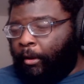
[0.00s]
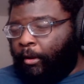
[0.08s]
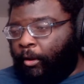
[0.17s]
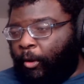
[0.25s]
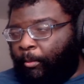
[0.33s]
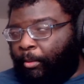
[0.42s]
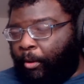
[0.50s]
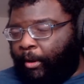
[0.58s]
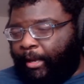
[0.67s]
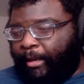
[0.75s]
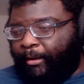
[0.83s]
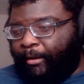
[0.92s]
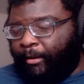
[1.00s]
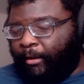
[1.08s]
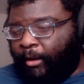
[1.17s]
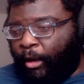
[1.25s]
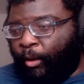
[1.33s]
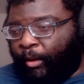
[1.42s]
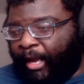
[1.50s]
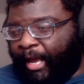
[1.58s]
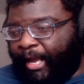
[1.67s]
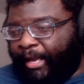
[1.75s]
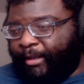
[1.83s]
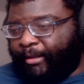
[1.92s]
Oh boy.
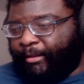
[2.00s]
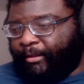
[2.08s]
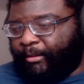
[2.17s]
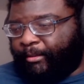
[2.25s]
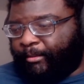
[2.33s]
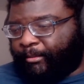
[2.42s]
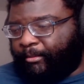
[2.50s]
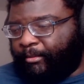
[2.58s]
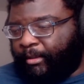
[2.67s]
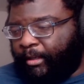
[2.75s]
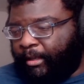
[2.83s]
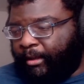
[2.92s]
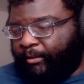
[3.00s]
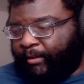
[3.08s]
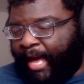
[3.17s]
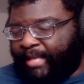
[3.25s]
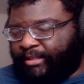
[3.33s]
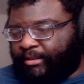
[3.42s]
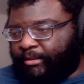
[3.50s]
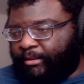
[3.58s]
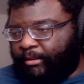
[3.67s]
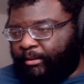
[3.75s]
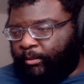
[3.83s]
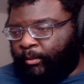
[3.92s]
Okay. That's
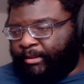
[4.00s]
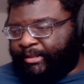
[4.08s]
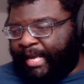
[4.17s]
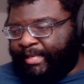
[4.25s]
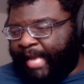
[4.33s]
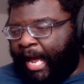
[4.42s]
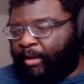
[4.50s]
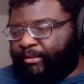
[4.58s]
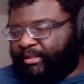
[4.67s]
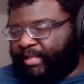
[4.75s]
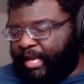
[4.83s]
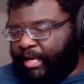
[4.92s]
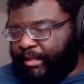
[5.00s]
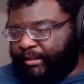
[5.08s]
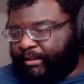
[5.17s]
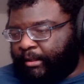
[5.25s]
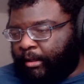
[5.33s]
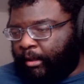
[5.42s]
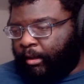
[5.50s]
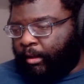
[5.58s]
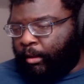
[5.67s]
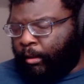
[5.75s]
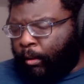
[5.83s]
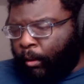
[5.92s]
was that downstairs?
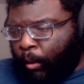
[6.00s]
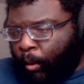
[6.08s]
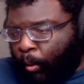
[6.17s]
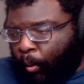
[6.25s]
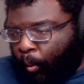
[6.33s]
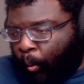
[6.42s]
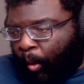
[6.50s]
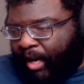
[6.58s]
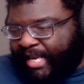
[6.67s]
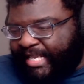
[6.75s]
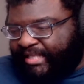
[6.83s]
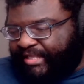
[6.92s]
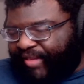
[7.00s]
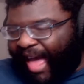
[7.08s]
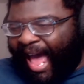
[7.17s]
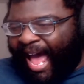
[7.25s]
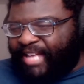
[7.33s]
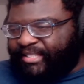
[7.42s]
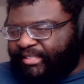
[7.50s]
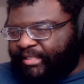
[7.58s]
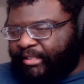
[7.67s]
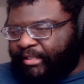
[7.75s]
What is that?